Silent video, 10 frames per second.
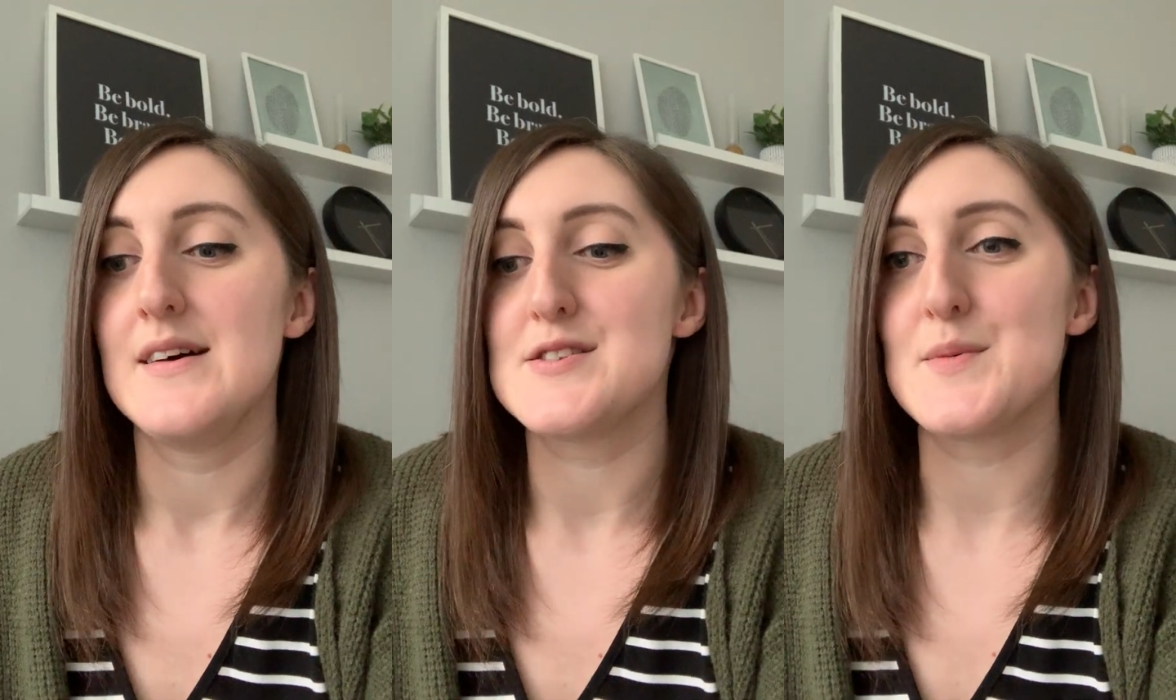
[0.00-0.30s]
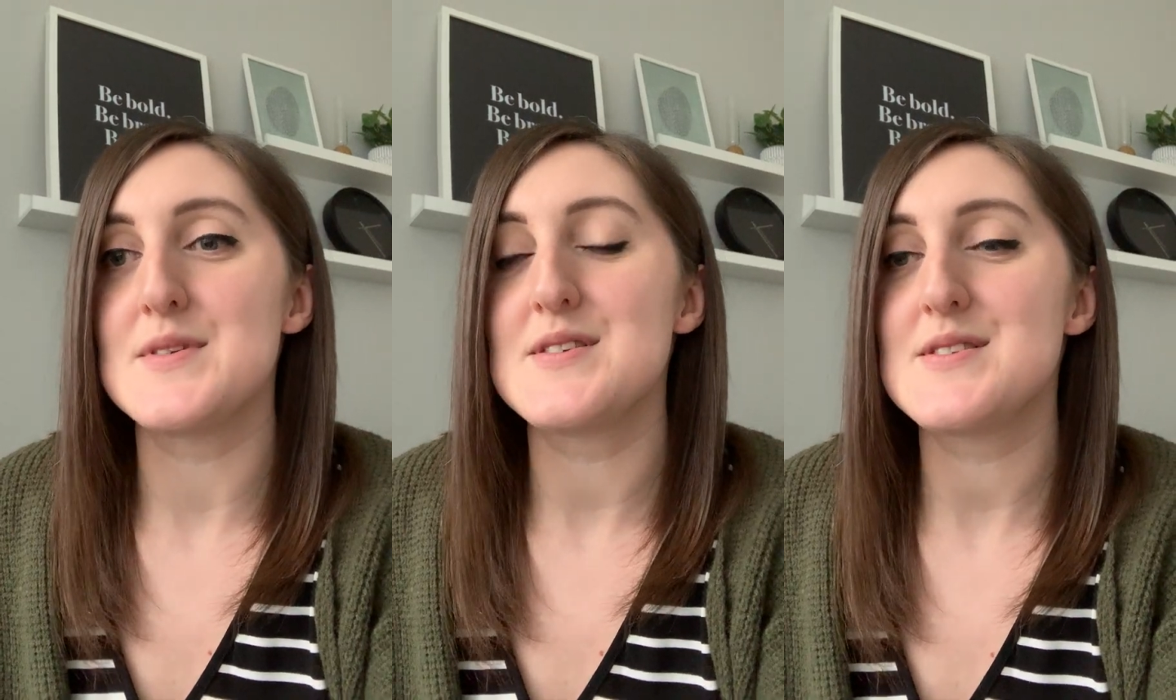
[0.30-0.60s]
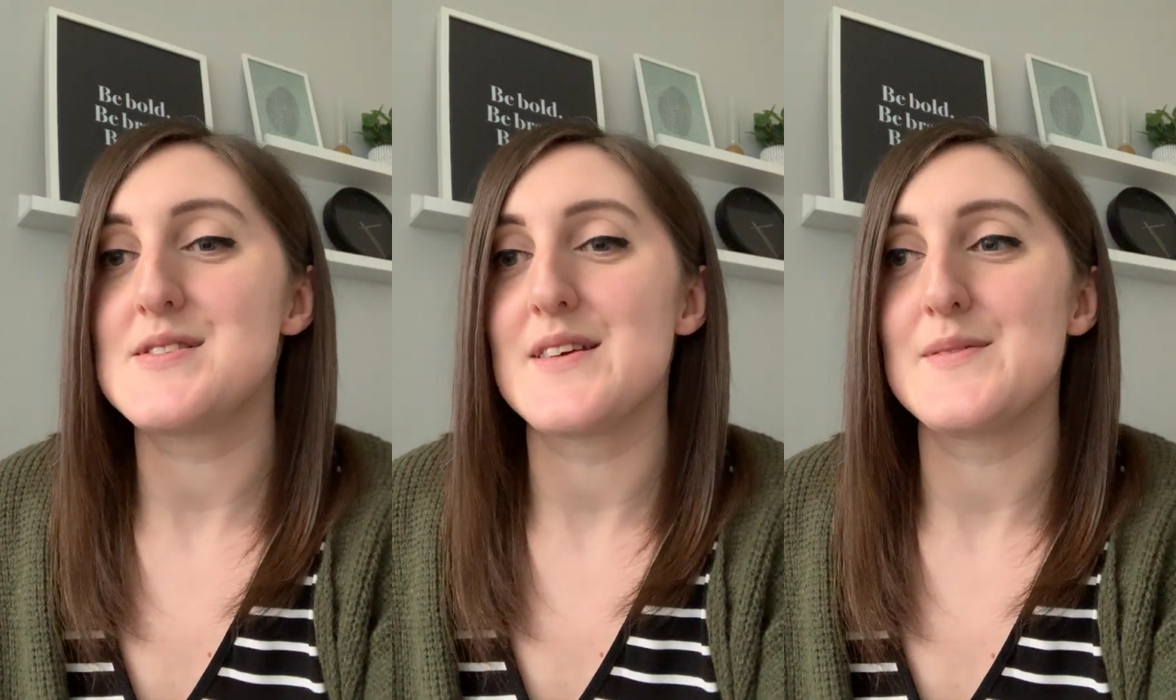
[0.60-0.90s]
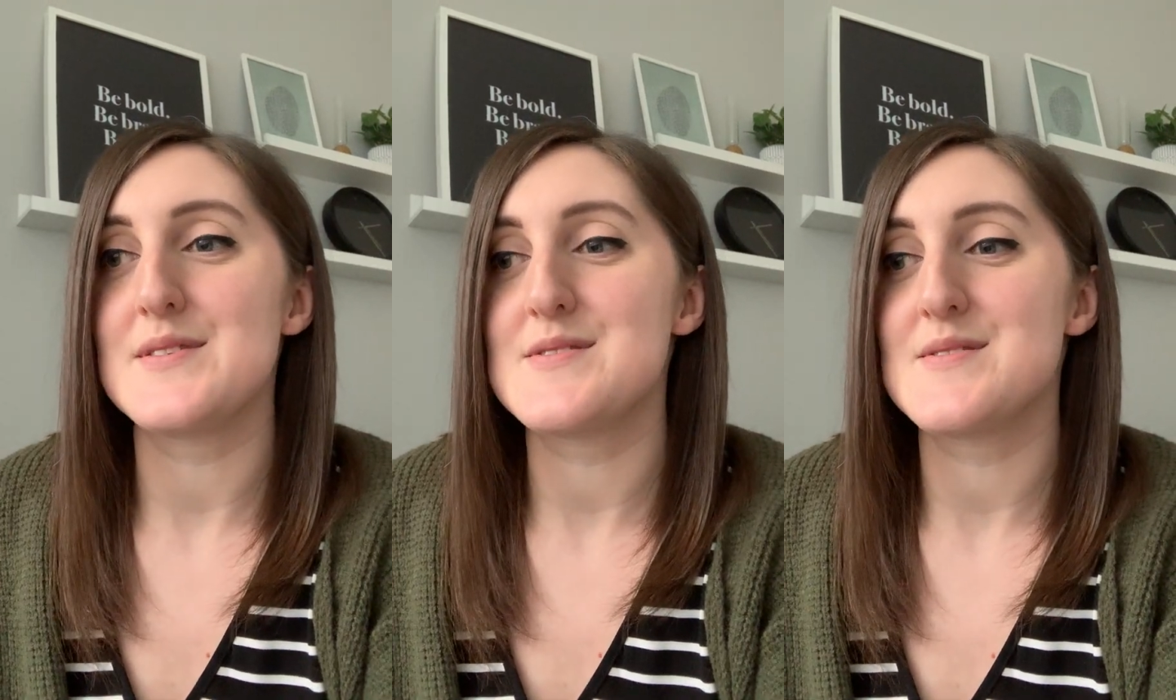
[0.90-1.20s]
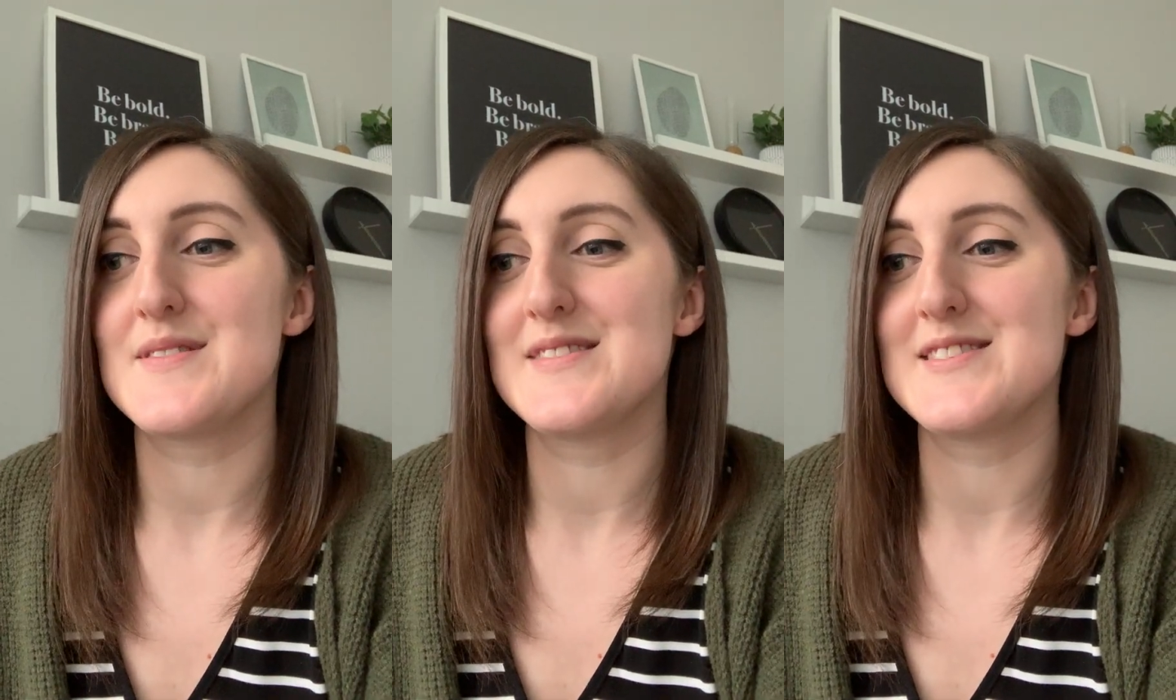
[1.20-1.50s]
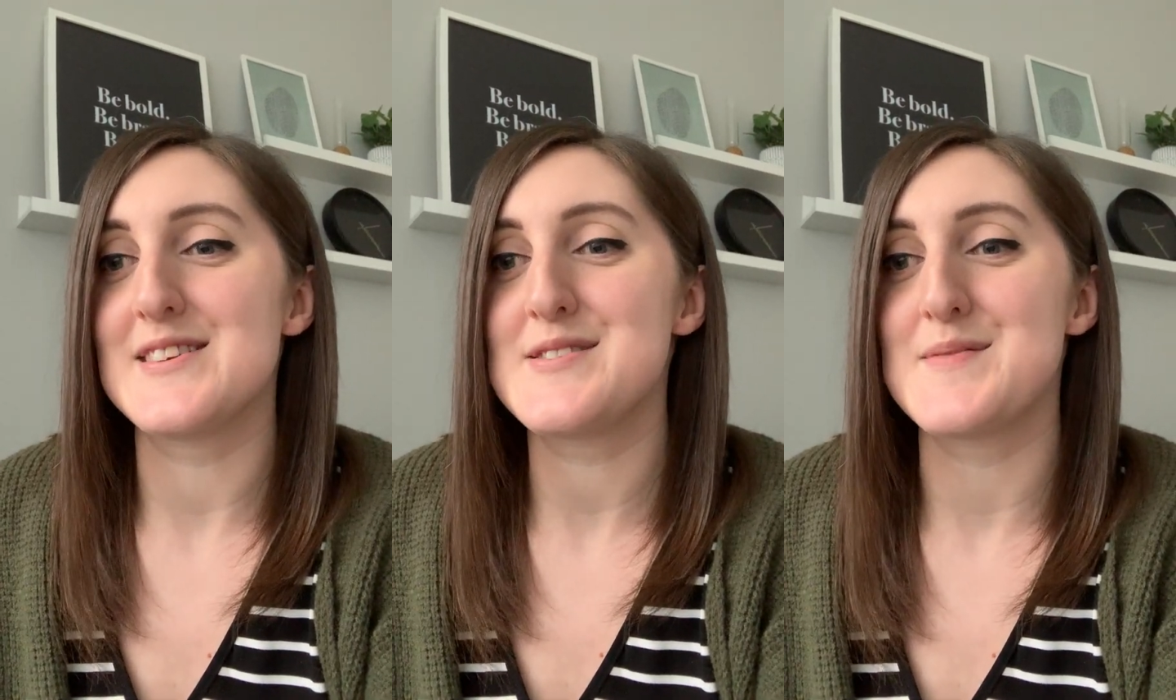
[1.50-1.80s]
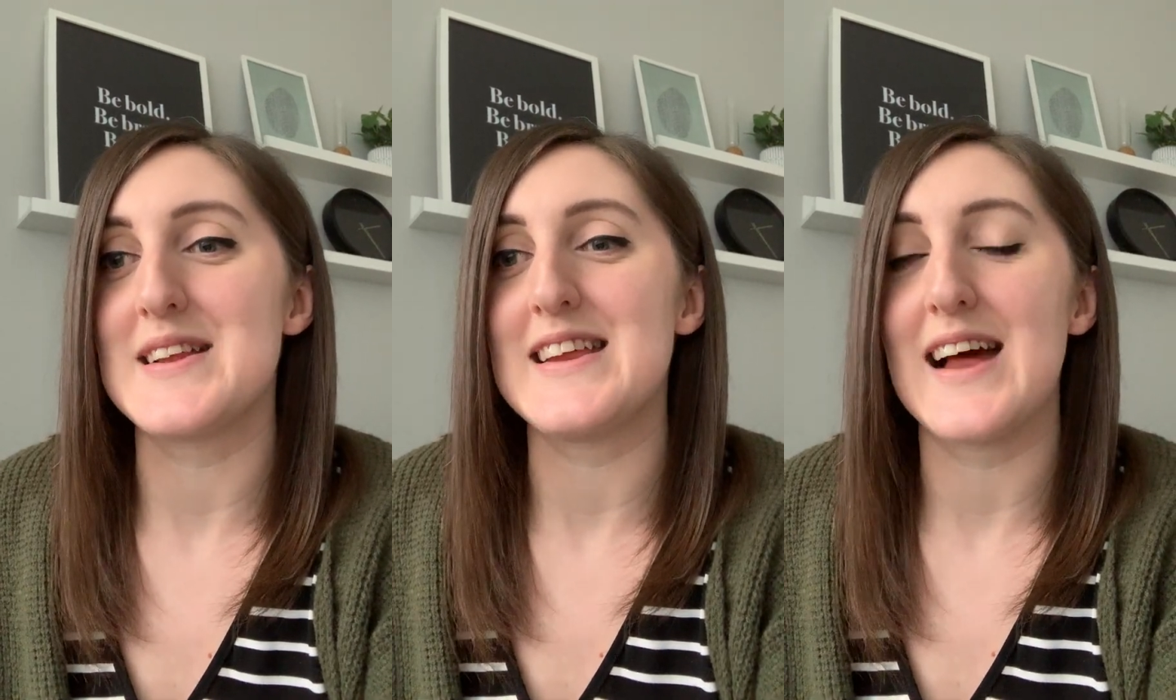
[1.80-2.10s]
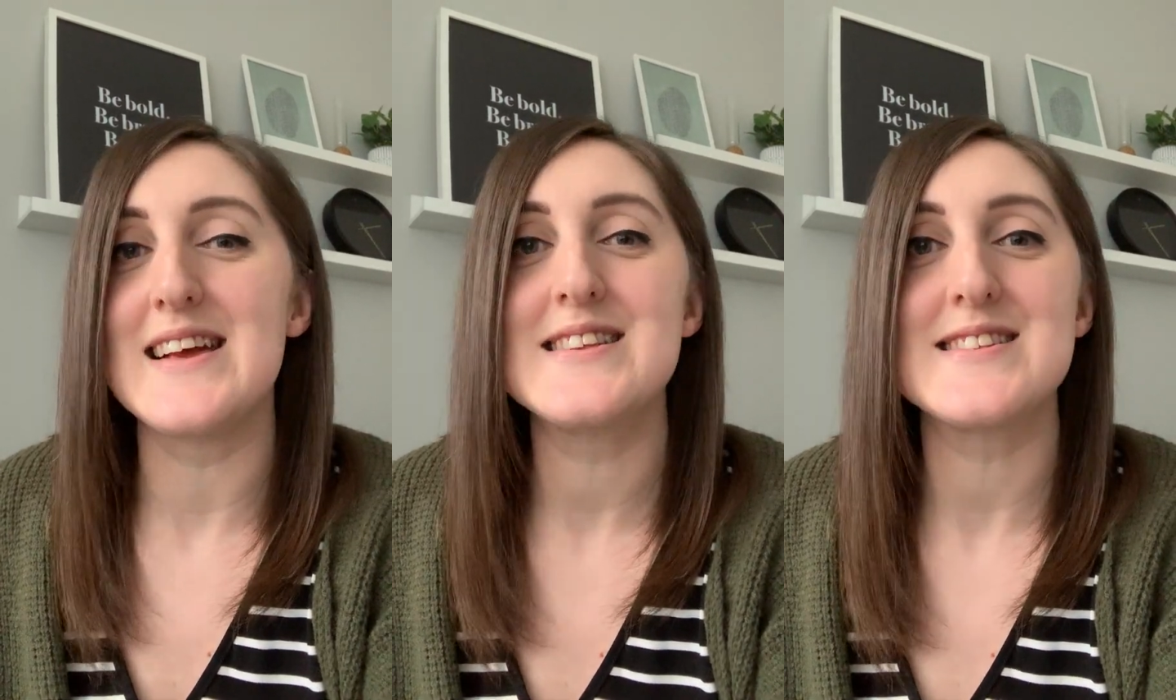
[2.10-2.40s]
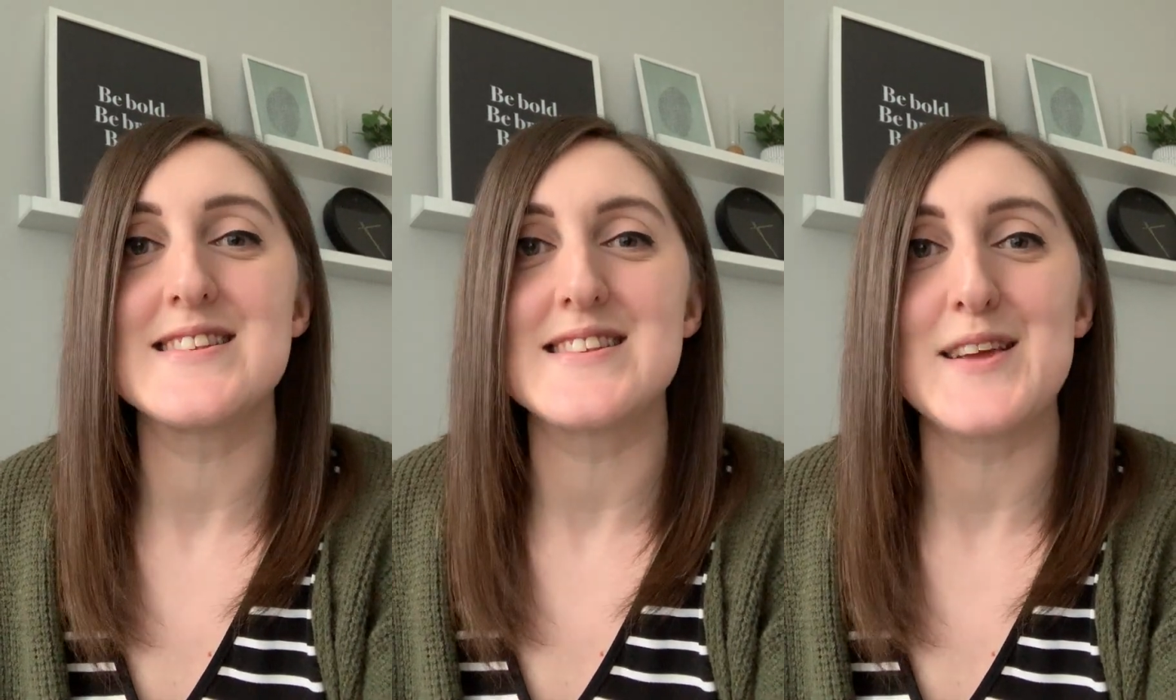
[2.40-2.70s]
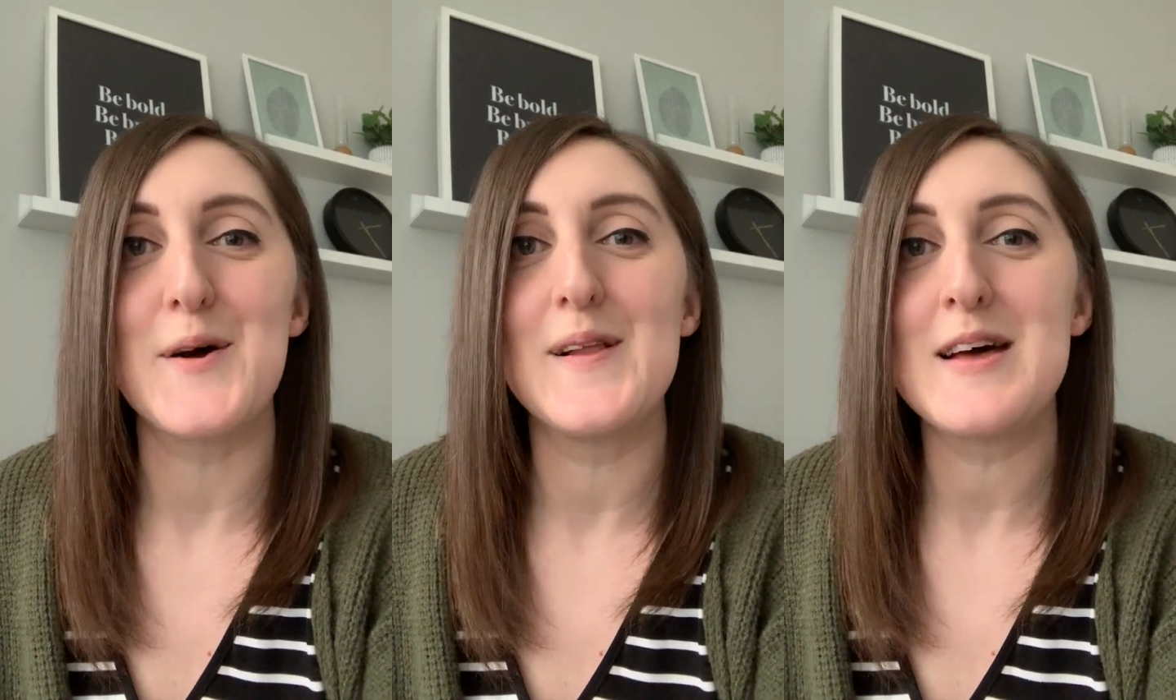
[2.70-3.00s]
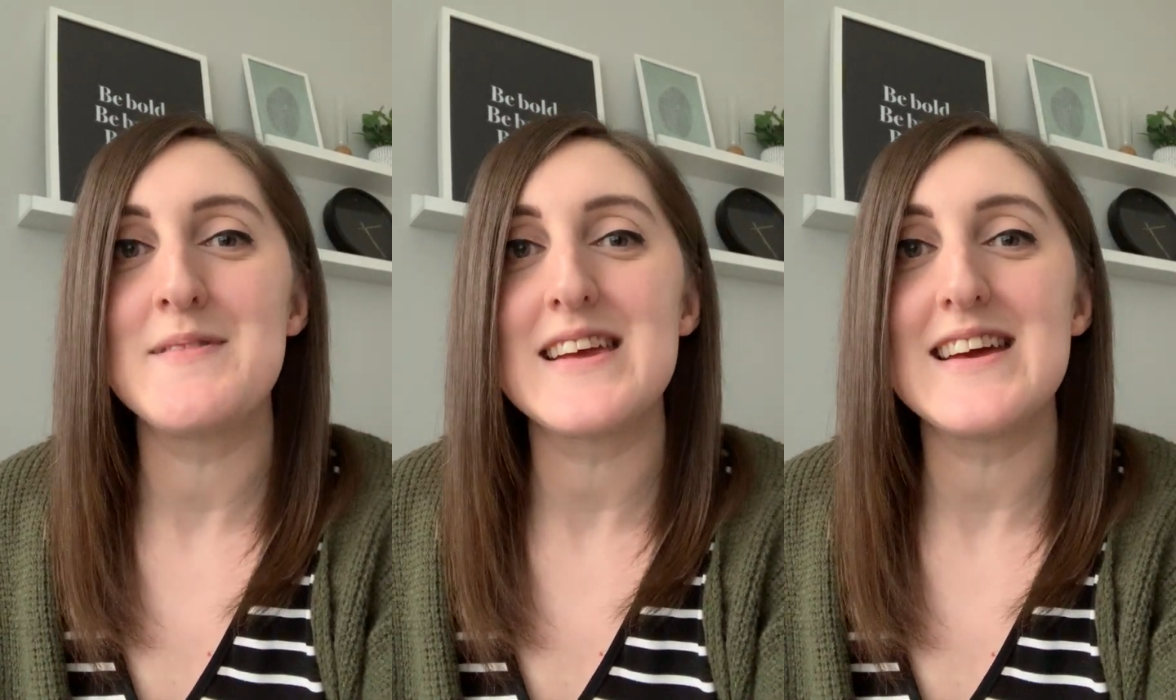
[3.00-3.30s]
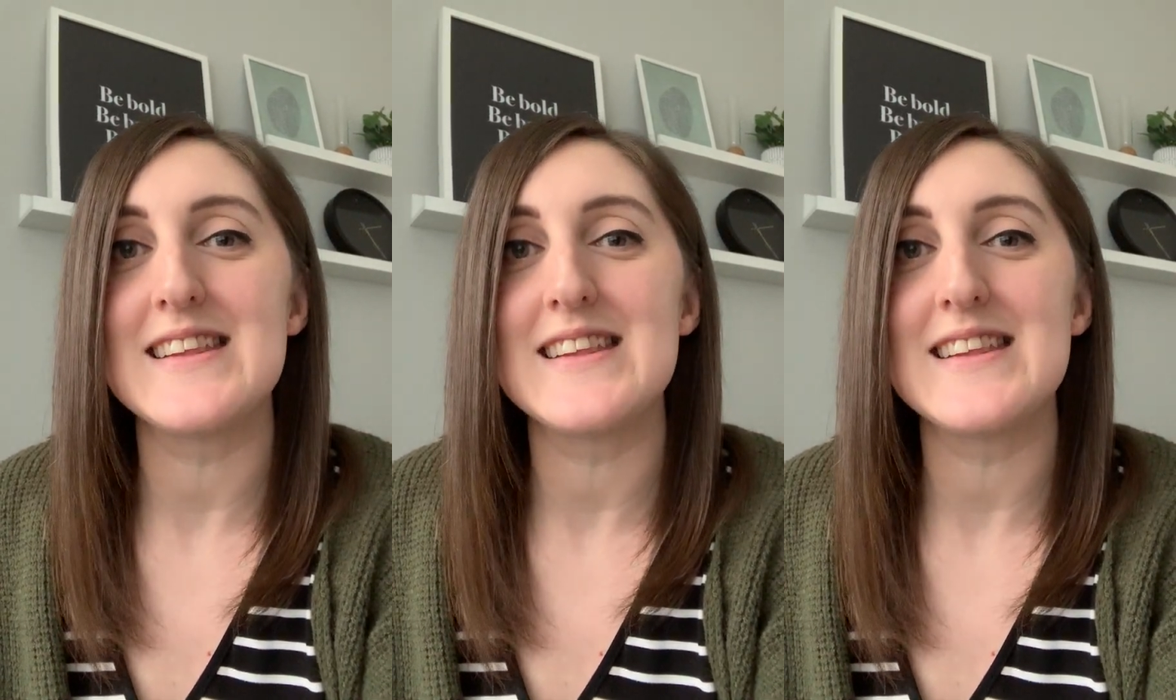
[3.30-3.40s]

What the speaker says: So it was just really nice to see all them again.